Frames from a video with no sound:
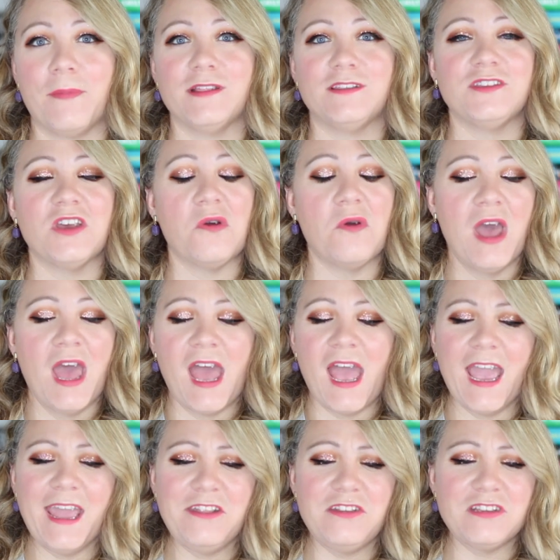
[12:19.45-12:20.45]
And so
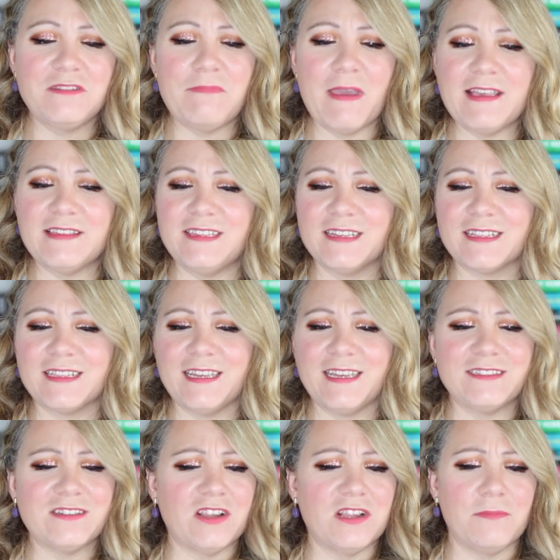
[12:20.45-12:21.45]
it just basically
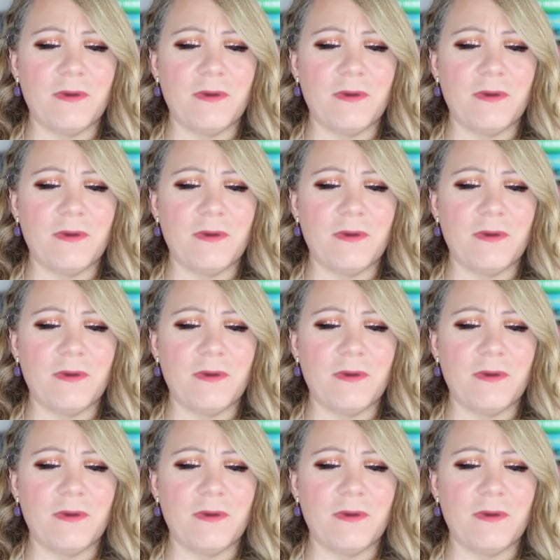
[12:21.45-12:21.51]
is all